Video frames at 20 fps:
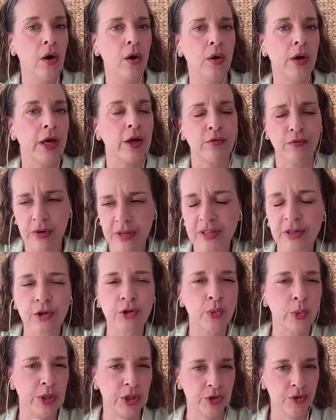Okay,
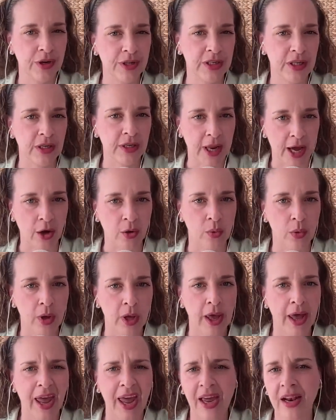research what's trending now,
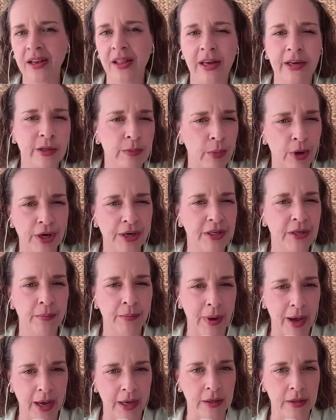analyze market
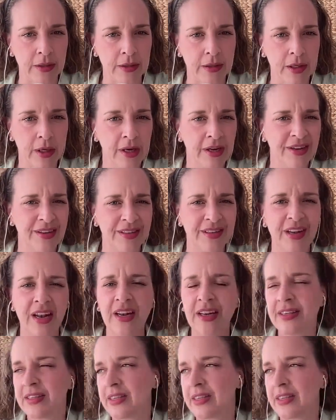demand, study